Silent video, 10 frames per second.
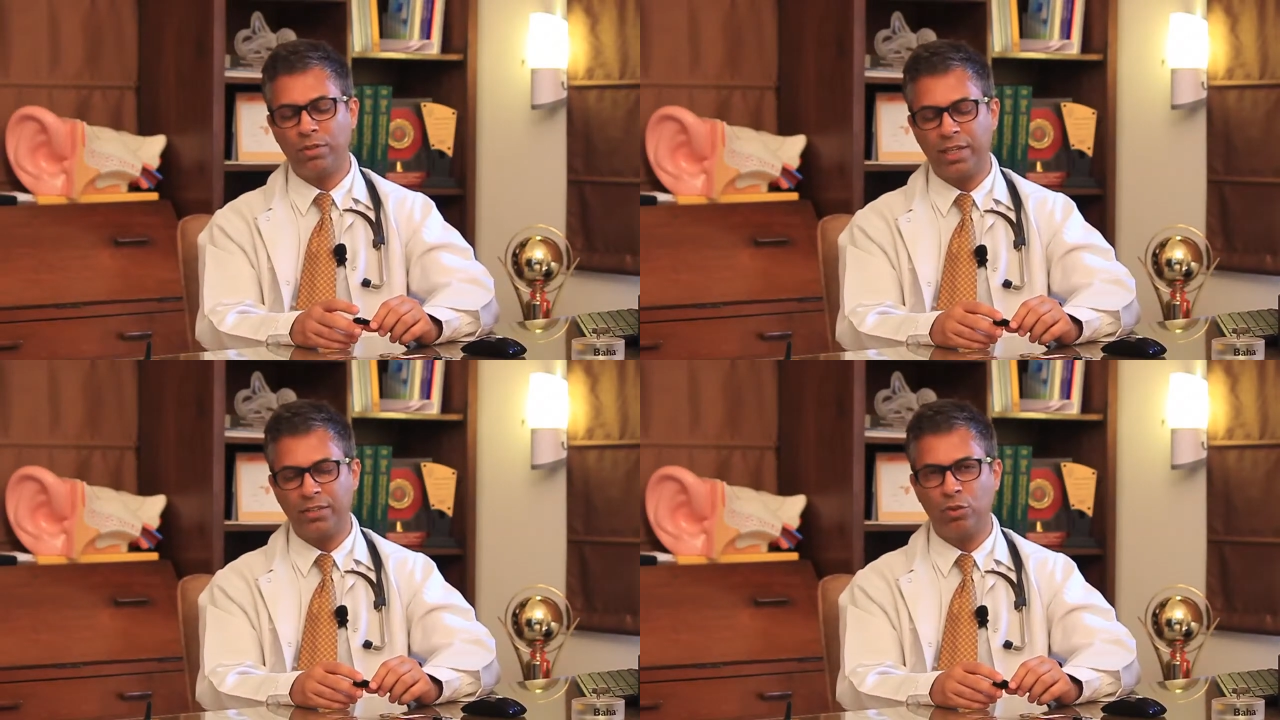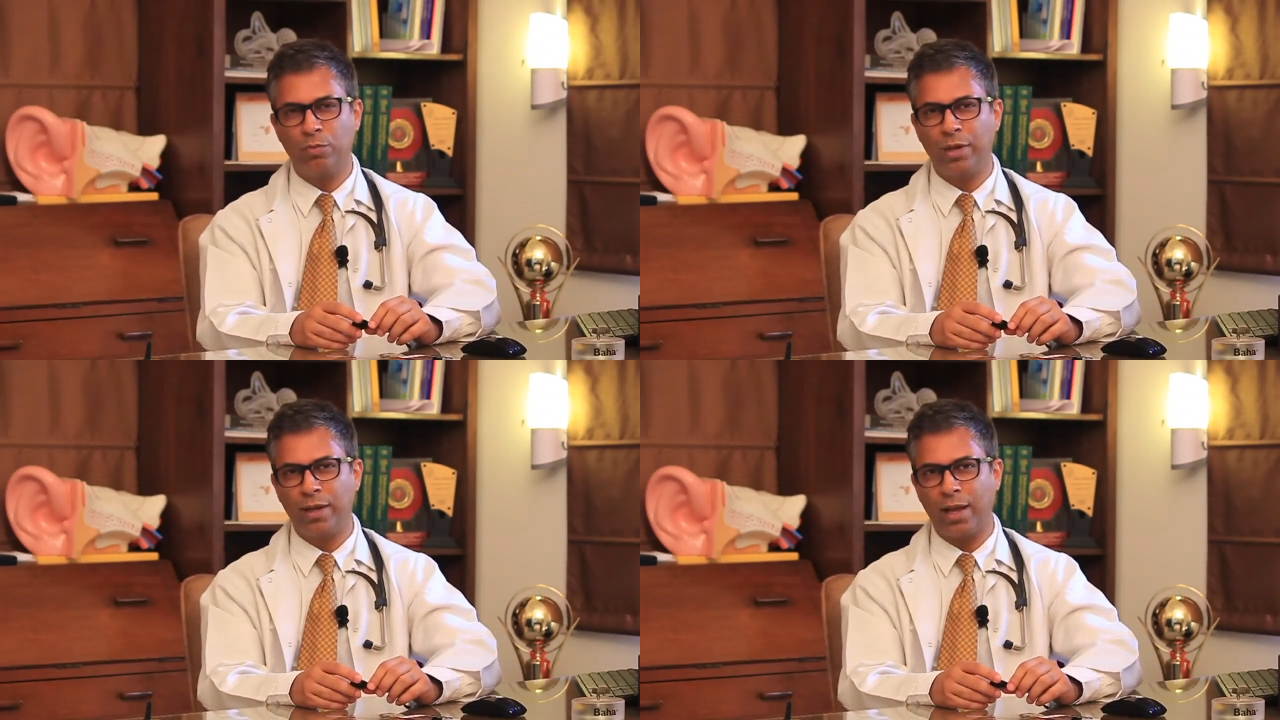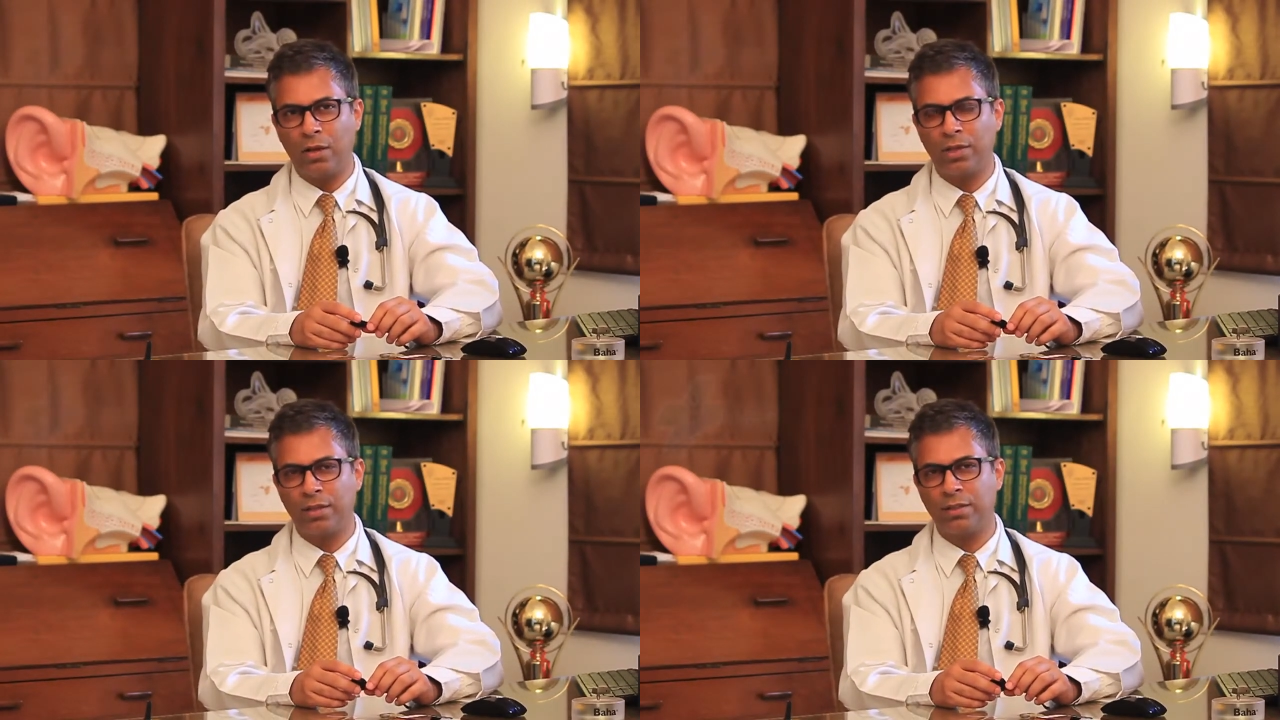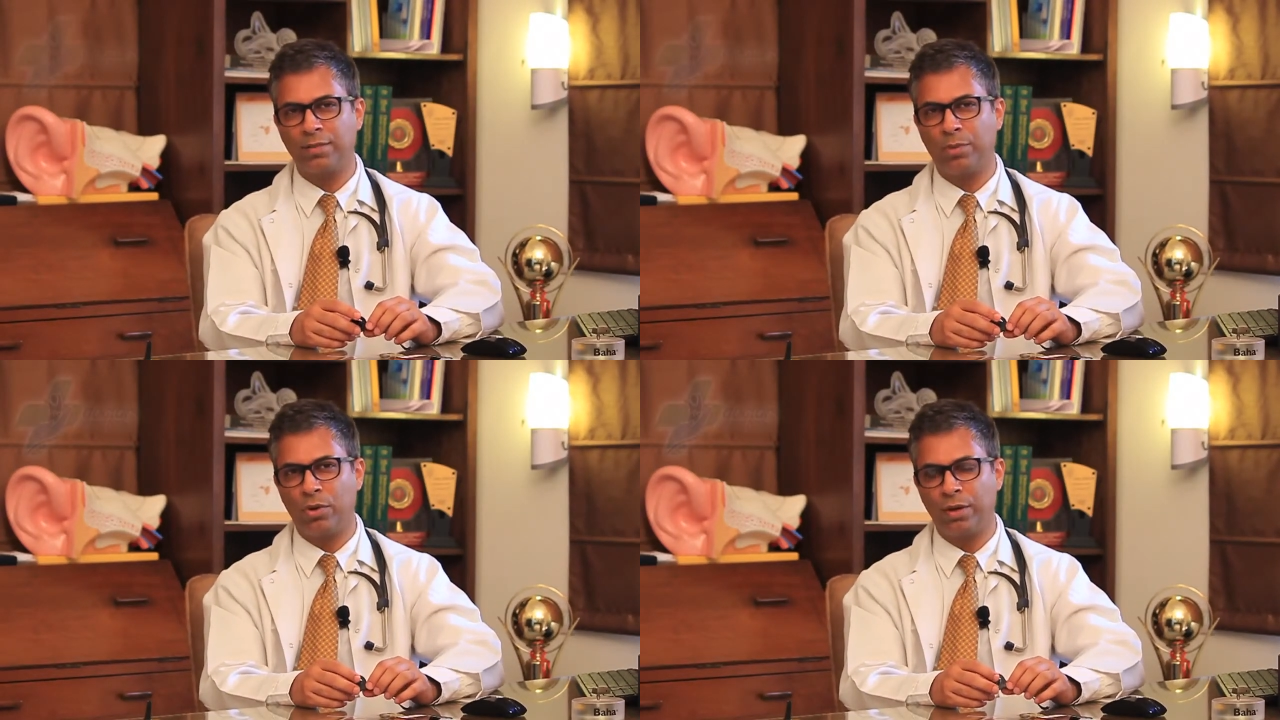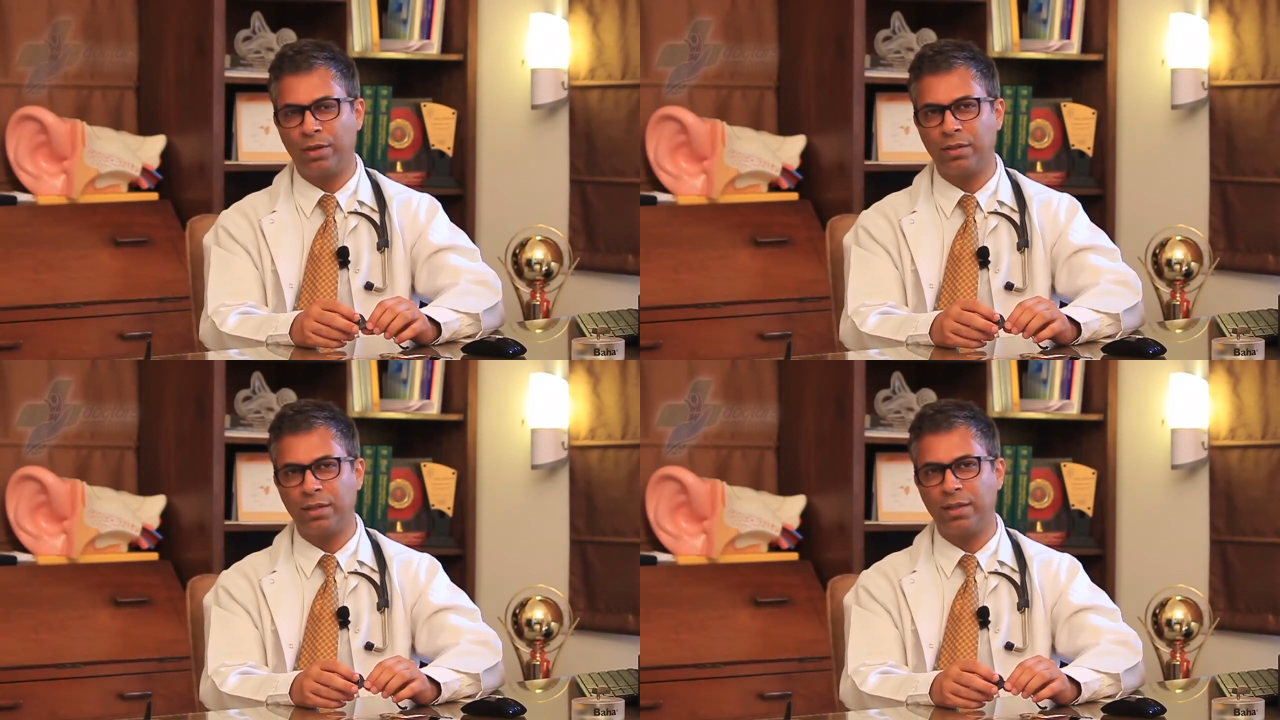things to bring out at this
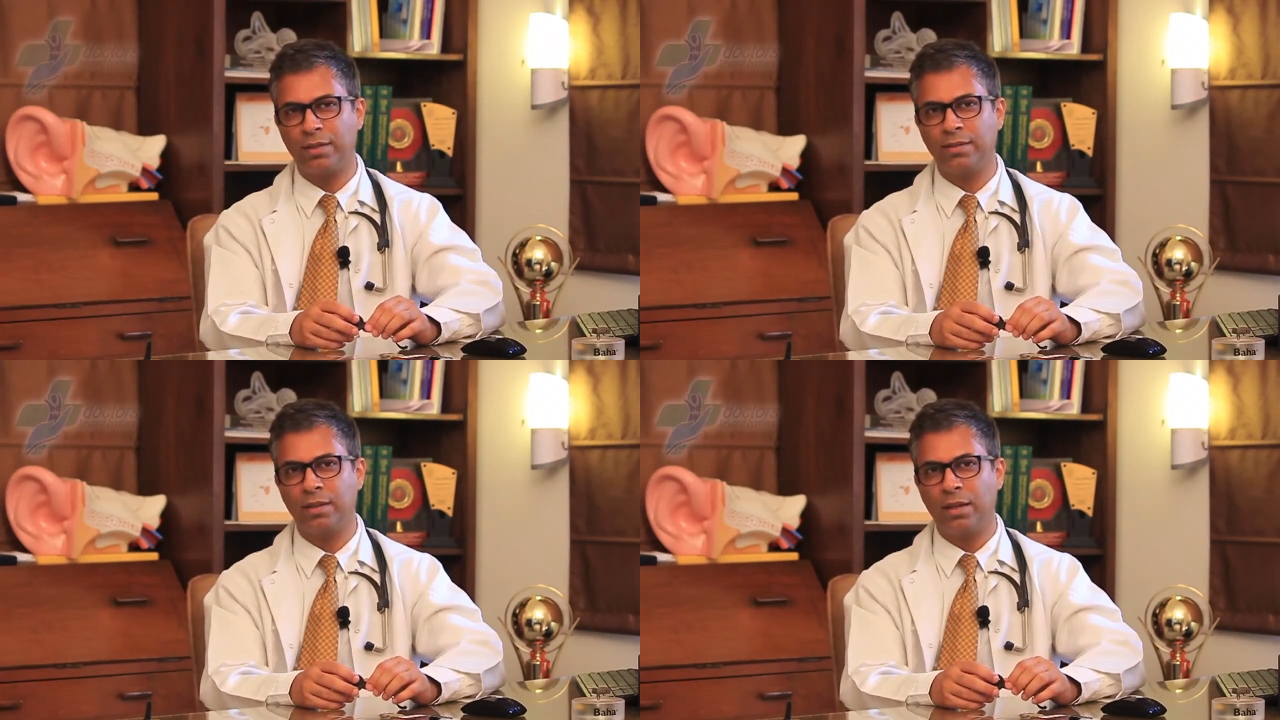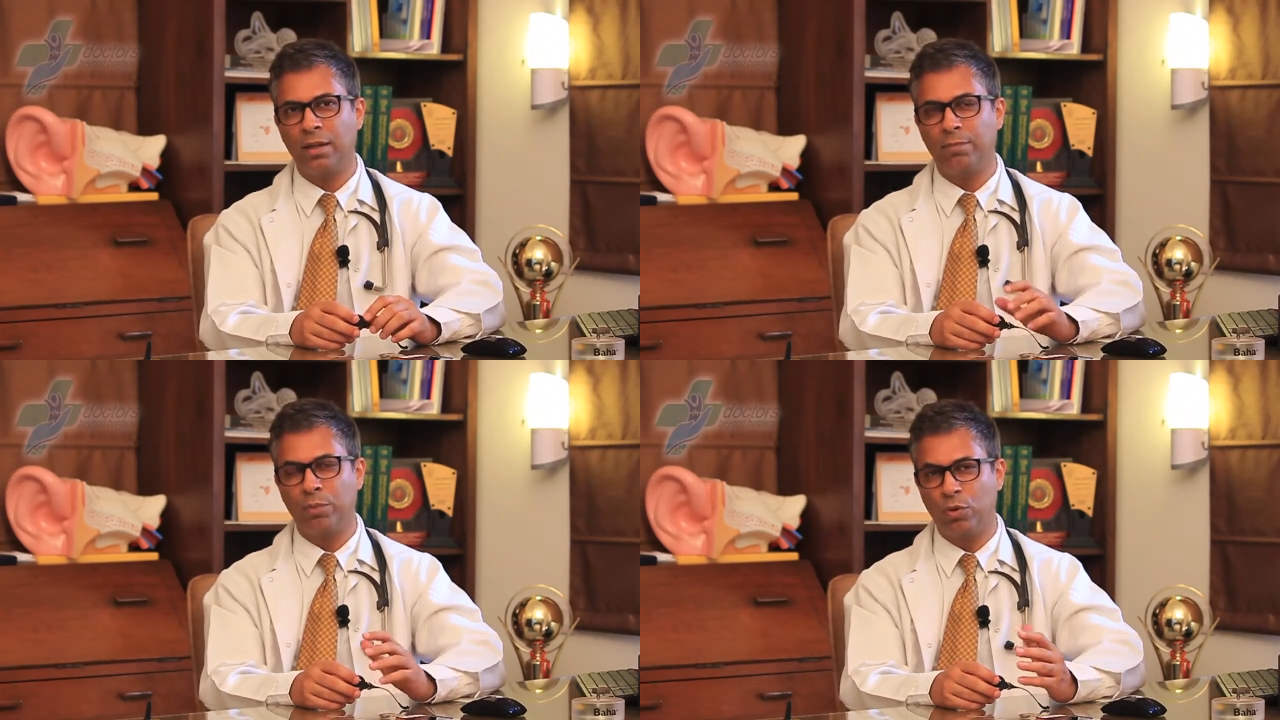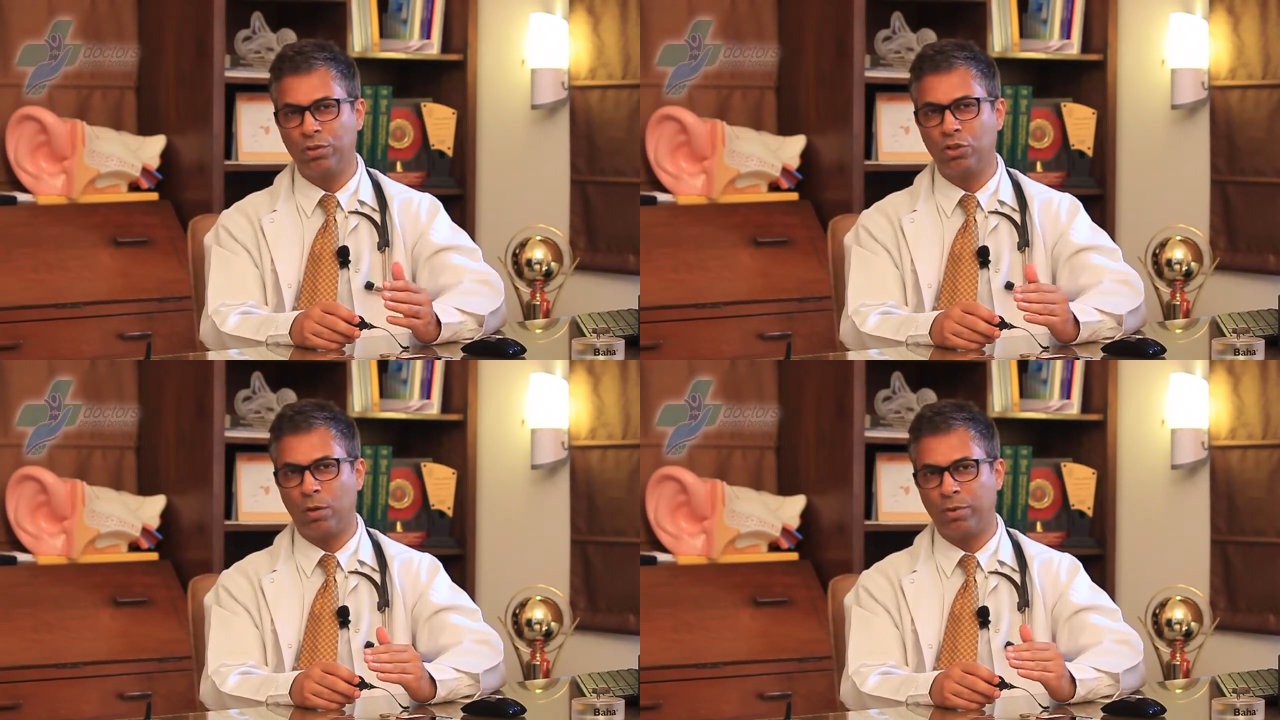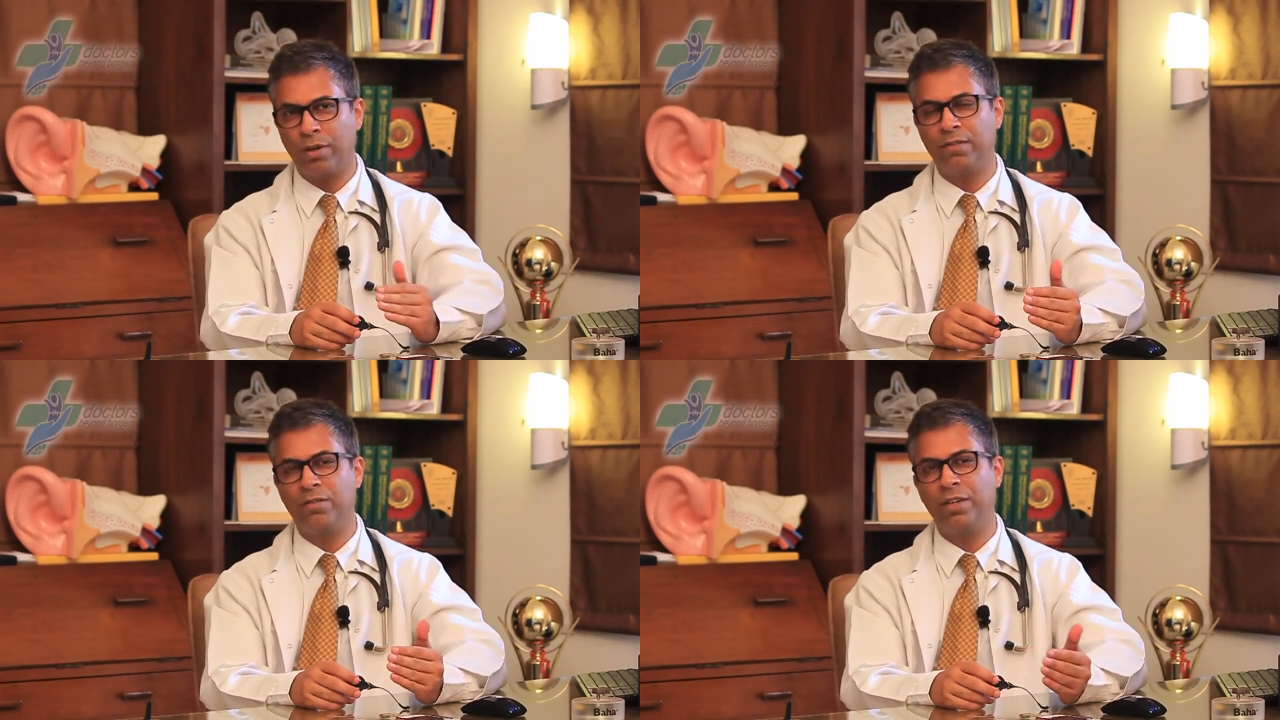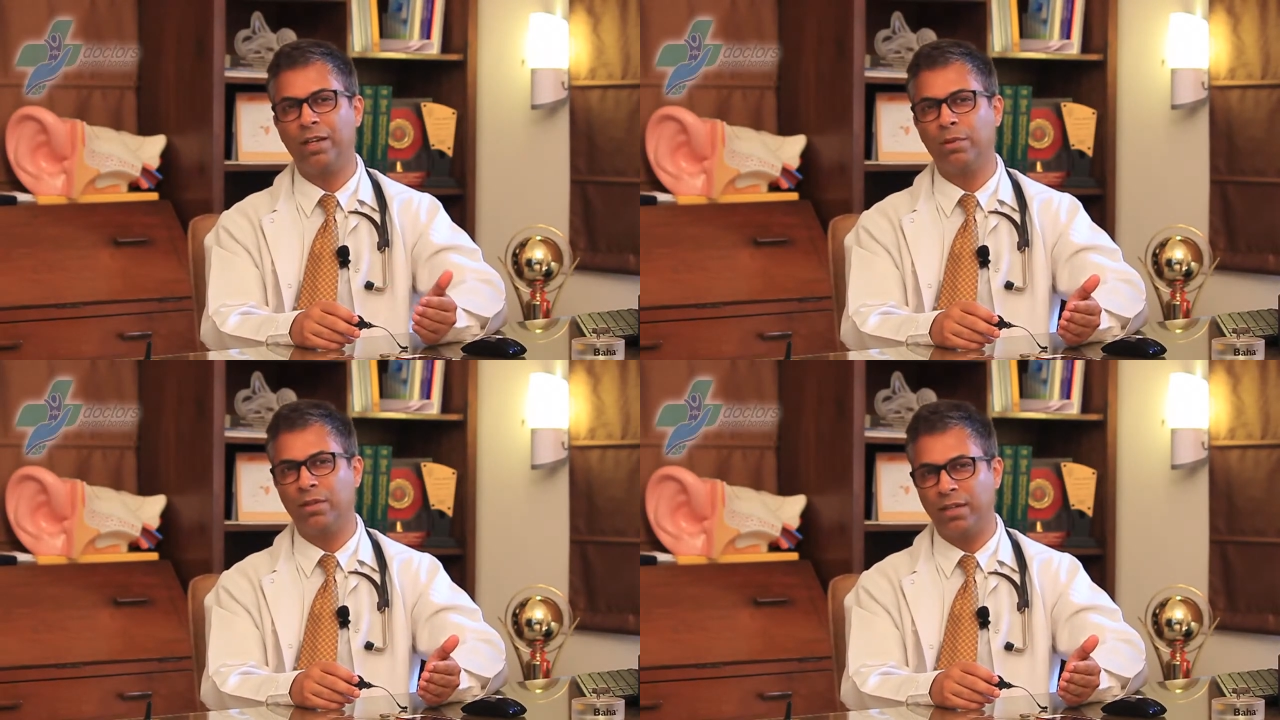point is post-operative
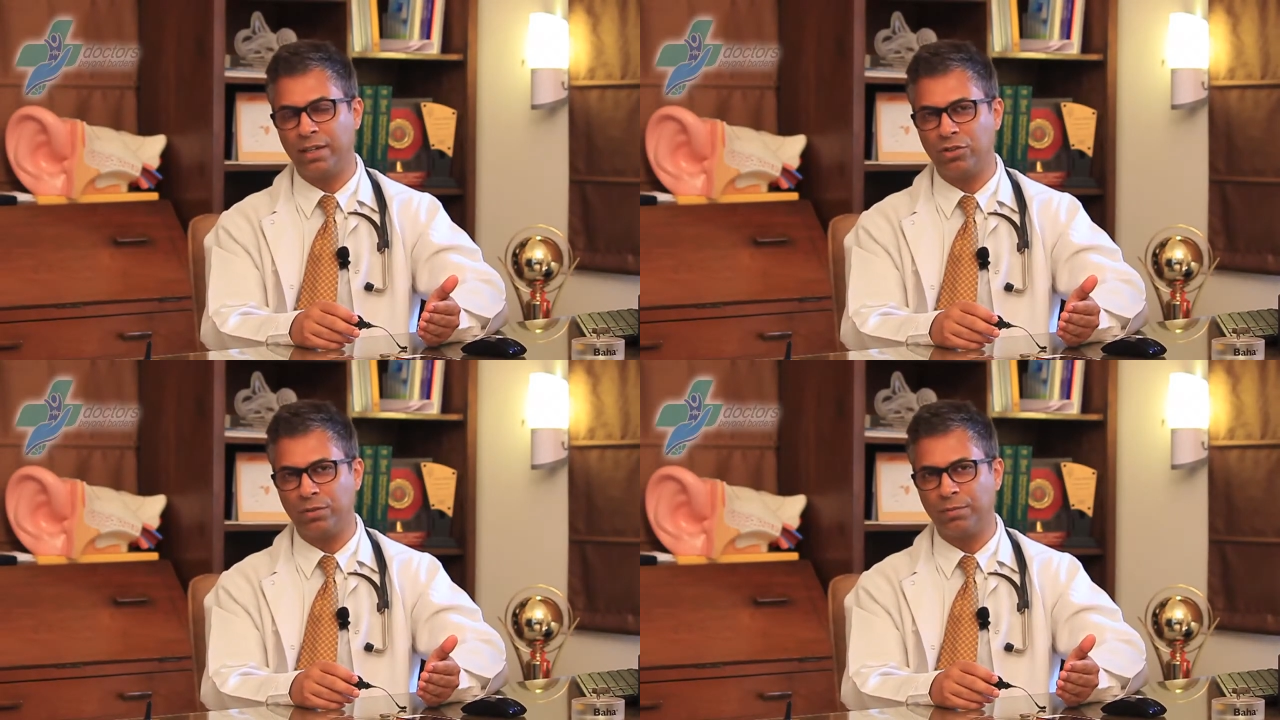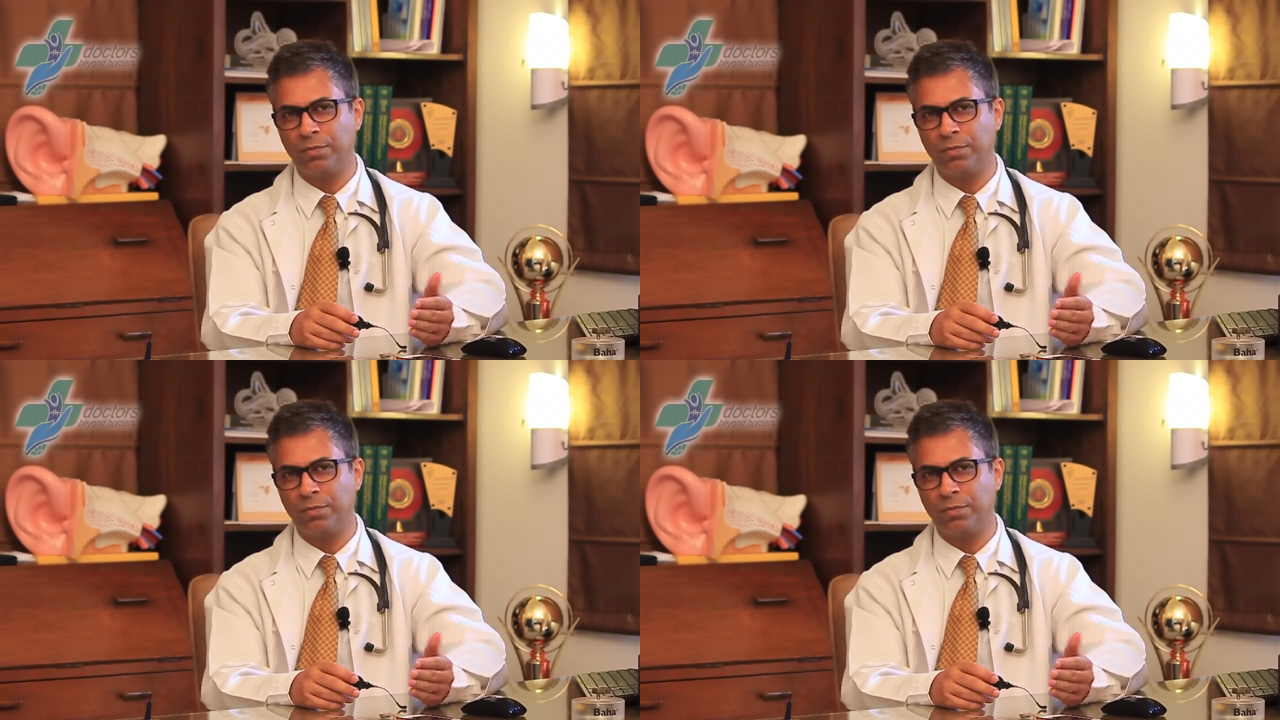rehabilitation.